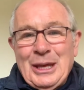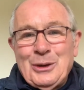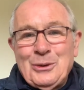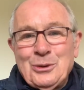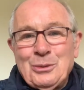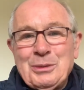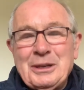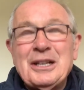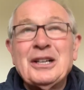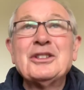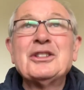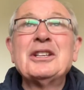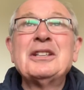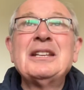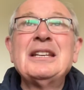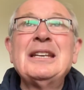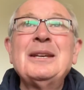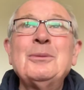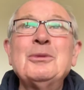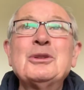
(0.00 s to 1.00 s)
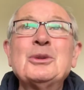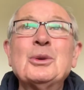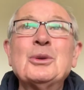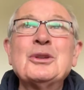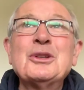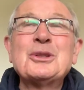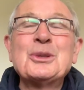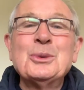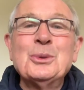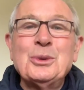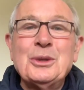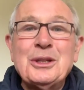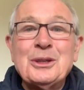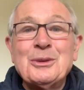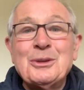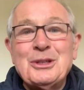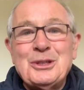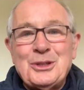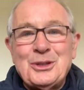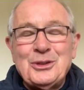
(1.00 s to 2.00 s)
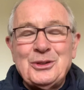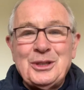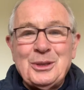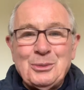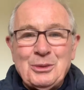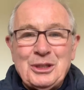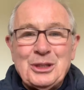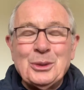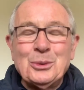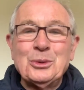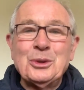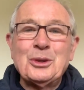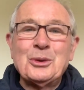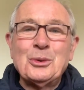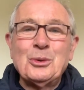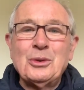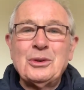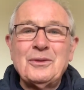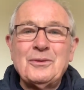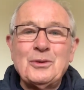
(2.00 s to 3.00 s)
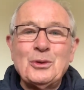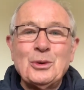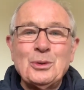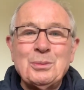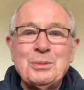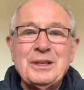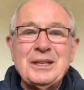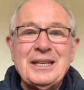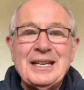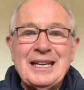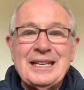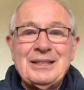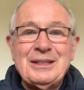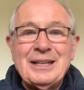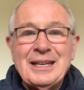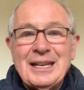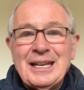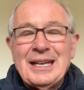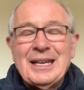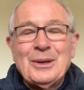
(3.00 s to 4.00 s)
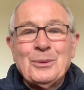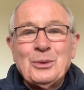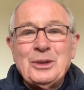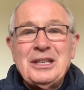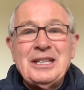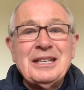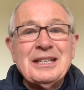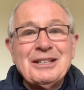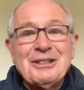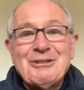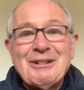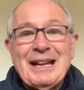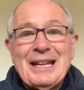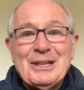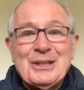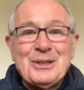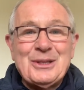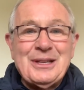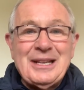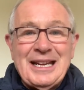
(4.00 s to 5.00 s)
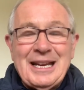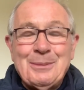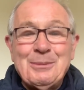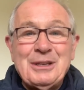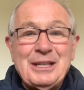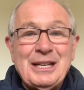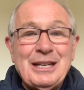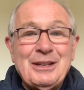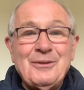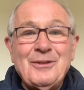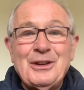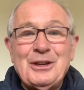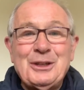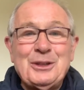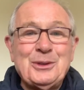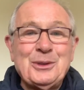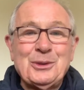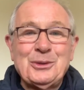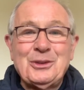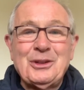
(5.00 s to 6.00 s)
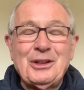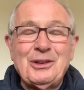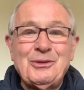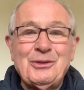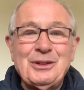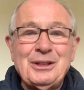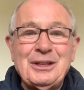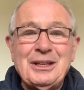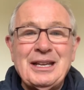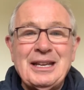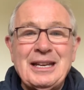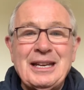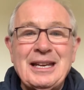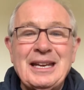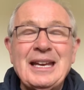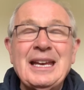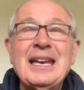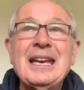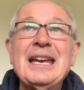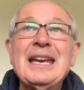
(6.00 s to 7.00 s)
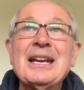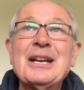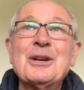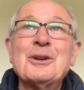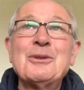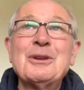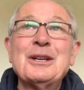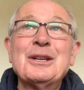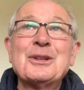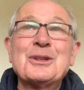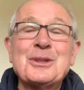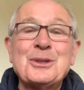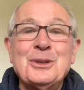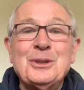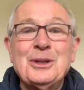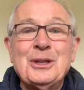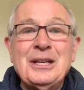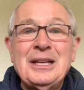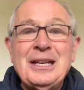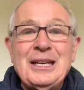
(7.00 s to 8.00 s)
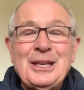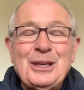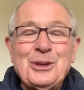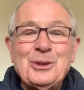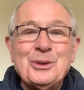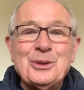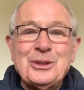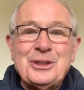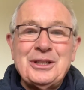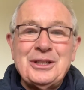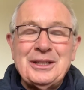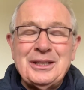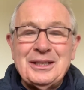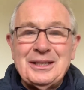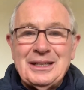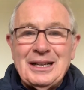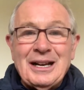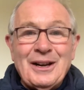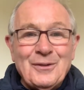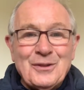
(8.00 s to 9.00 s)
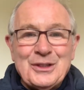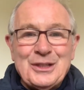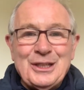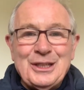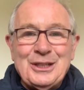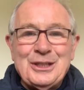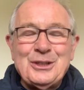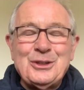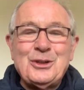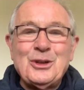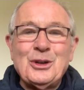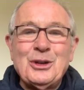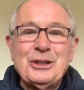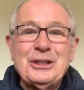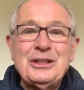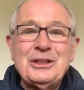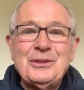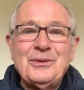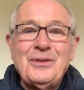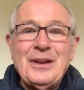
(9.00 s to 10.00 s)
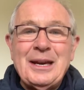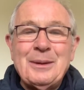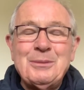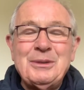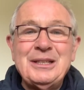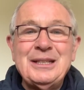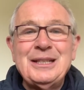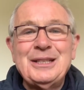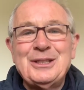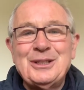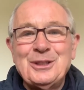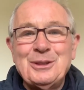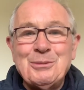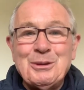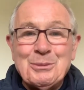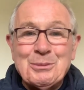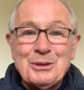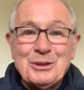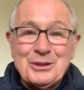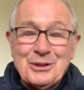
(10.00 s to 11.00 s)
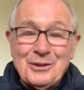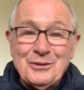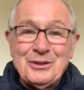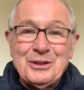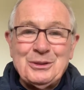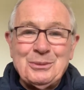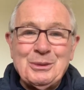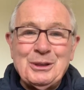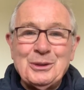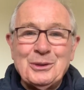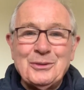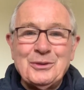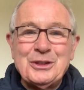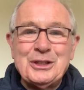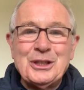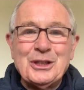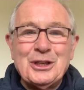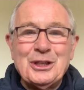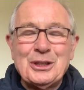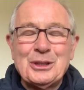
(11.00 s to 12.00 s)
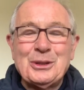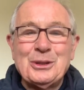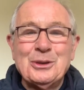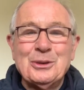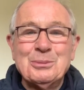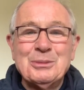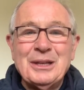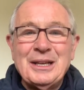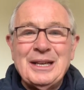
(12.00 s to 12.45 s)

because I think he was going to school in Christians, he went down the road of rugby and winning a Grand Slam and had a very successful career. So, obviously to Seanie's family, to the members of his beloved Youghal club,